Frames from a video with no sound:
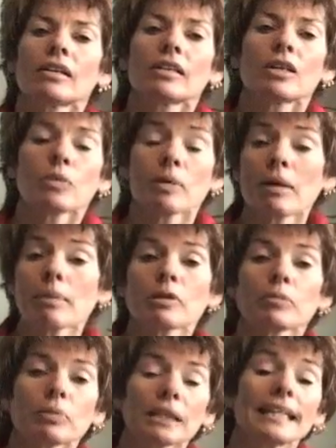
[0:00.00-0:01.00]

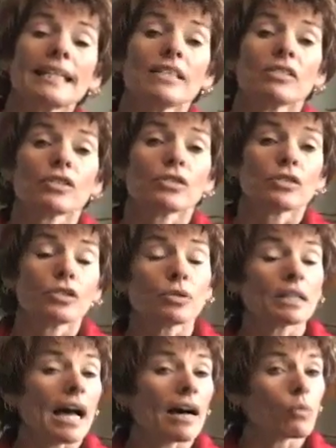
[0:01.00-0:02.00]
Remember, please, do
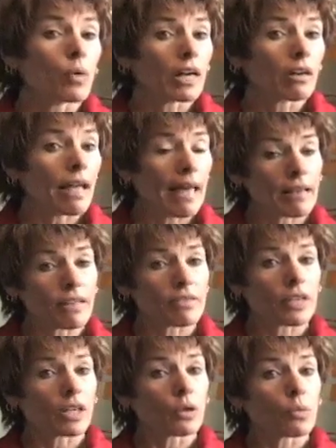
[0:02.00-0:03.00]
not wear
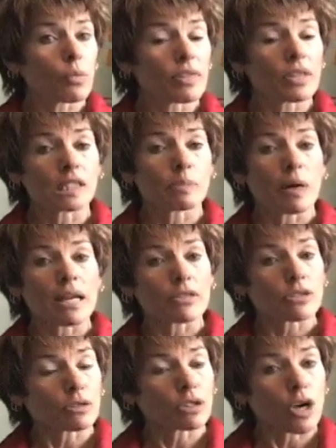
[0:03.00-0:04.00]
anything with the
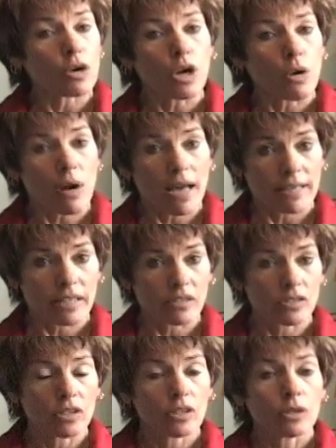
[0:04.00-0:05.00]
sponsor logo on it.
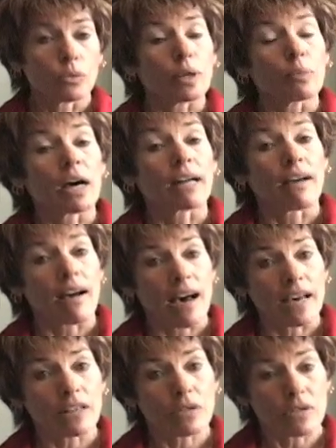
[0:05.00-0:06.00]
We want to
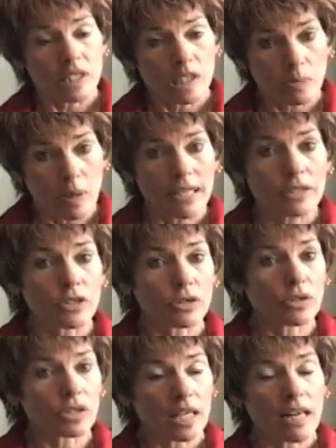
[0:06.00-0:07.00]
honor the
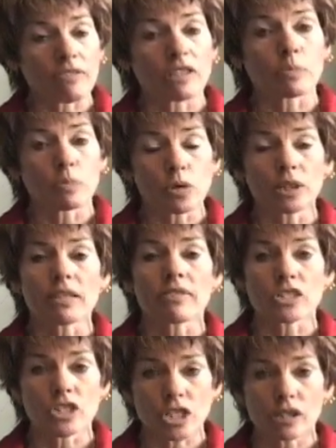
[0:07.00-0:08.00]
sponsors that have supported the
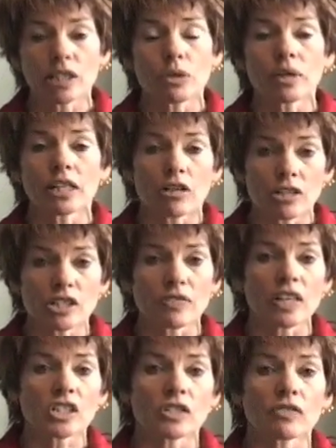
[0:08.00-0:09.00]
Cherry Creek Arts
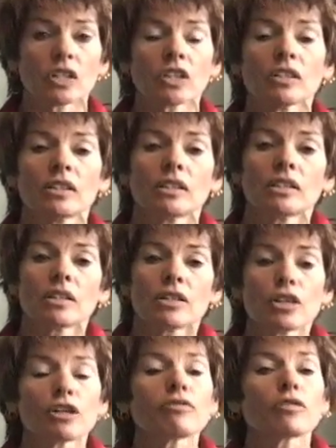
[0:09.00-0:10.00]
Festival.
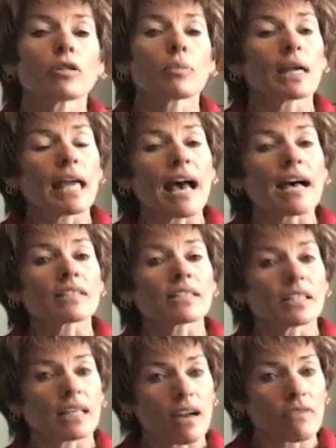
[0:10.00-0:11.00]
Therefore, we ask
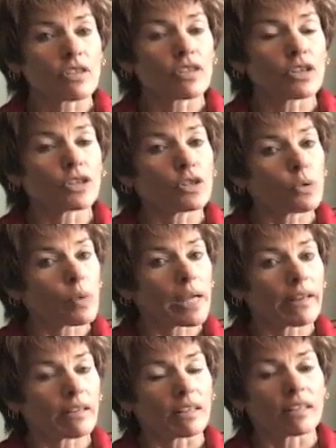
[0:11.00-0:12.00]
that everything you
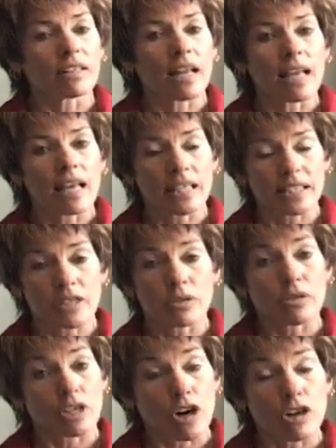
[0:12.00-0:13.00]
wear has either
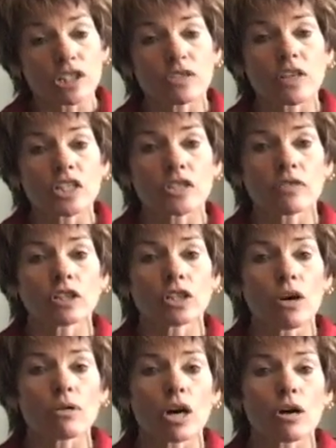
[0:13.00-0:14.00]
the Arts Festival
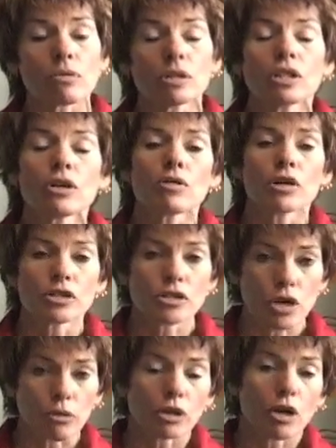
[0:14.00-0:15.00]
logo or
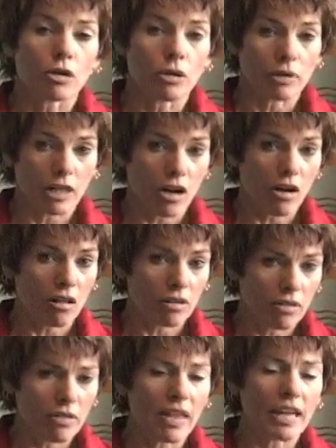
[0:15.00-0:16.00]
no logo at all.
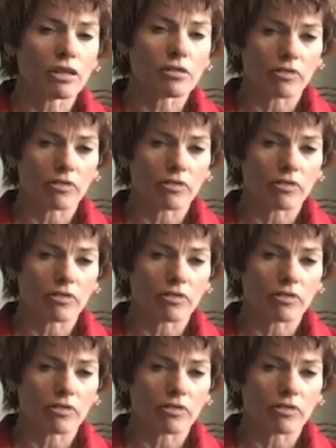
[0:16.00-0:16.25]
Thank you for